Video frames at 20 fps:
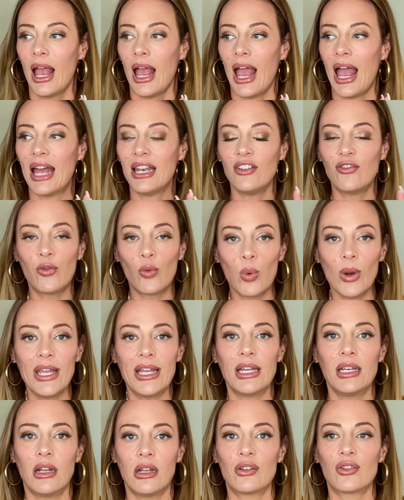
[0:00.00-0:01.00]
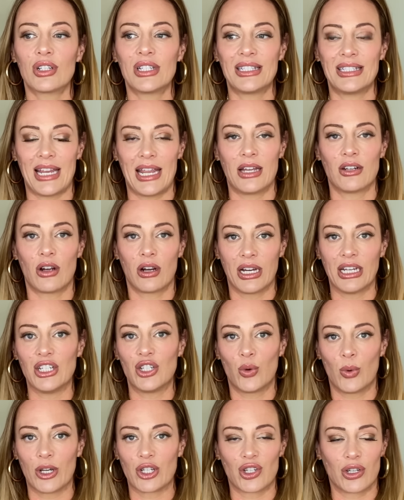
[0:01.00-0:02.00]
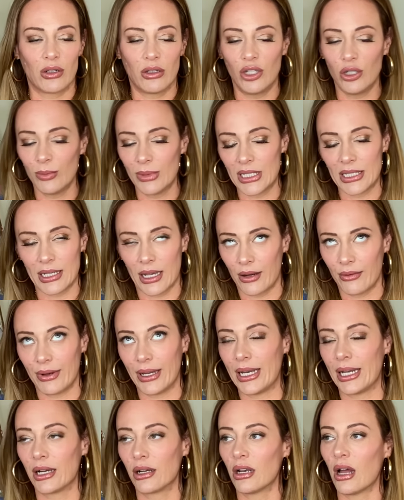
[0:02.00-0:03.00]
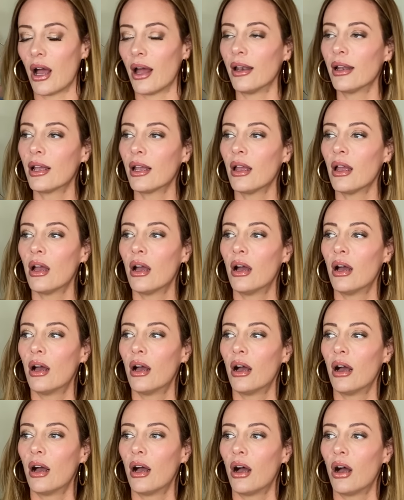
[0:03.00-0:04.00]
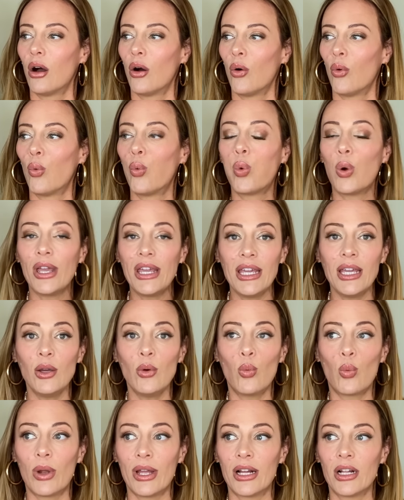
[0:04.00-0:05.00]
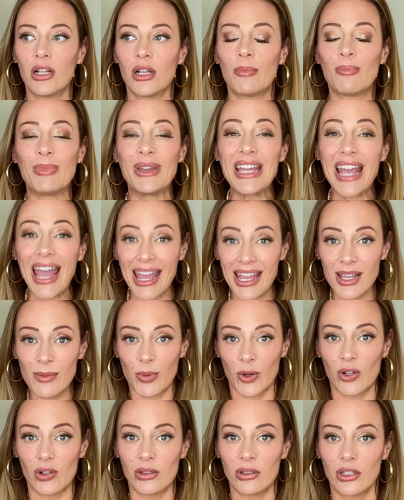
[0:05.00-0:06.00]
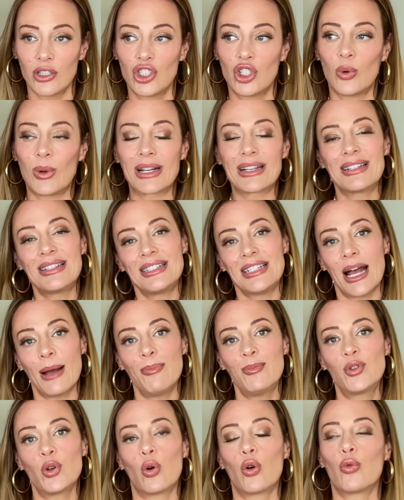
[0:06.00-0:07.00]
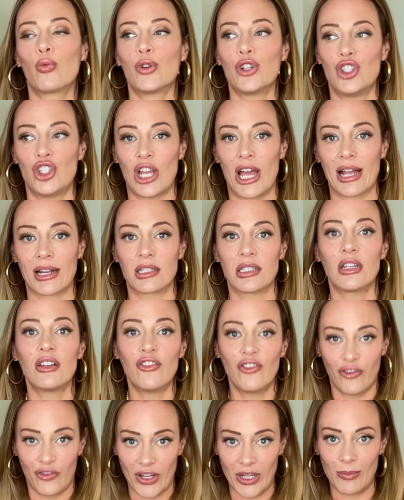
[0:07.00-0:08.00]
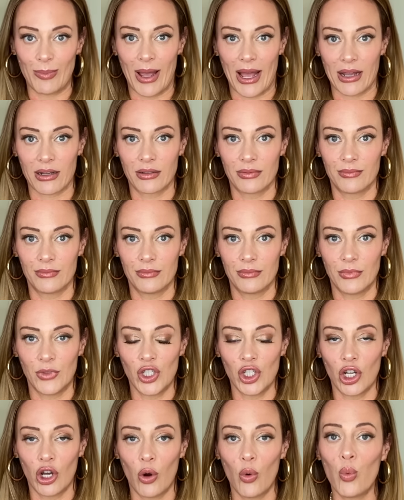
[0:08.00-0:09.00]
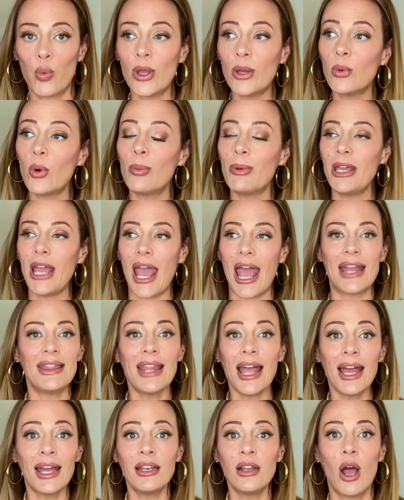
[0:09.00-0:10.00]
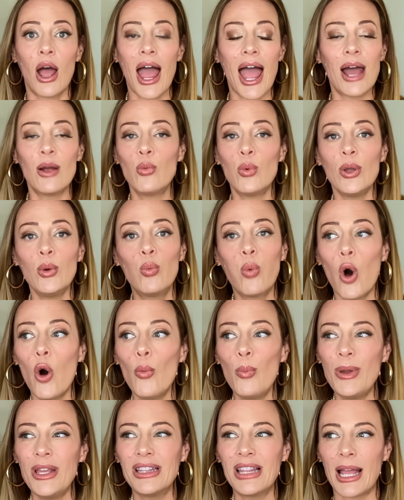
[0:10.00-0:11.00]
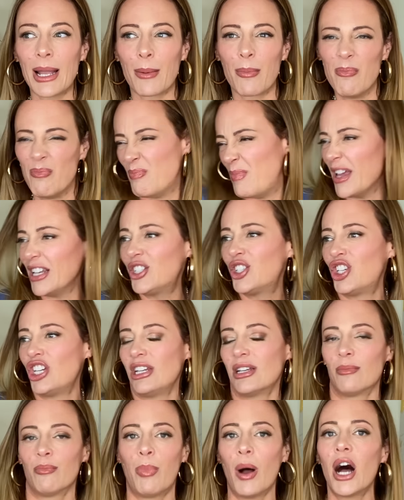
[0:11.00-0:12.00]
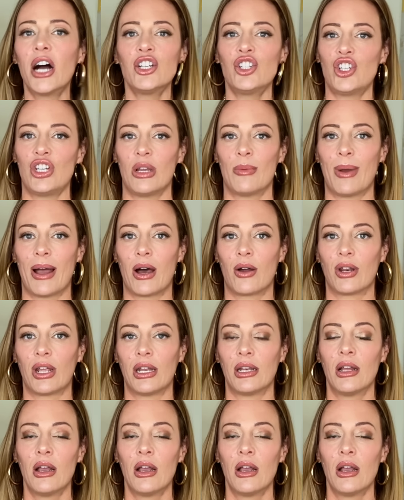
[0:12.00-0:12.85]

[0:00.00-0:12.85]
And if we can understand our intuition, human design reading or not, we will be able to accept or reject feedback. You know, we will be, and then, and we won't be like bitchy and punchy about it.